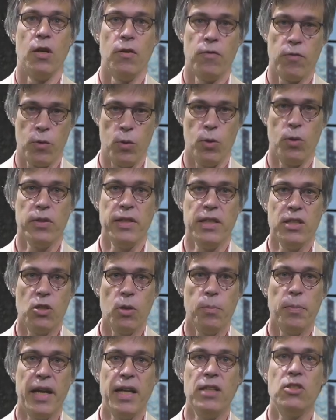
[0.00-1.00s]
For all these
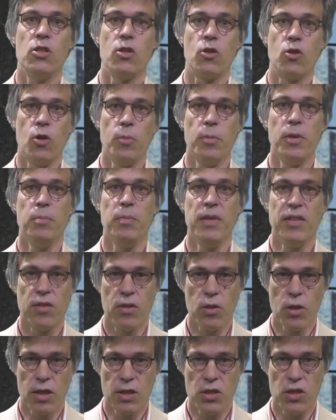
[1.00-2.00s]
domains, a common
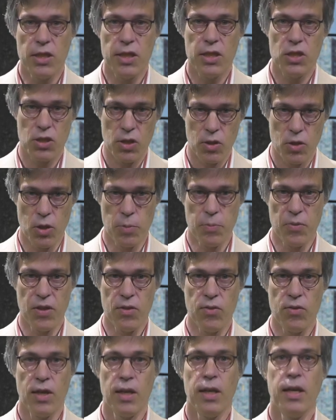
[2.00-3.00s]
methodology is
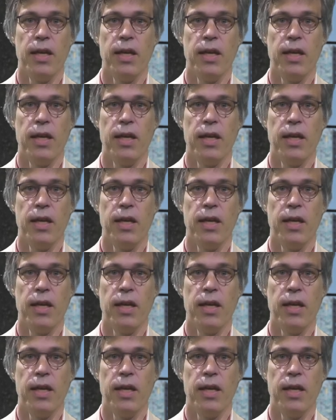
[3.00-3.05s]
adopted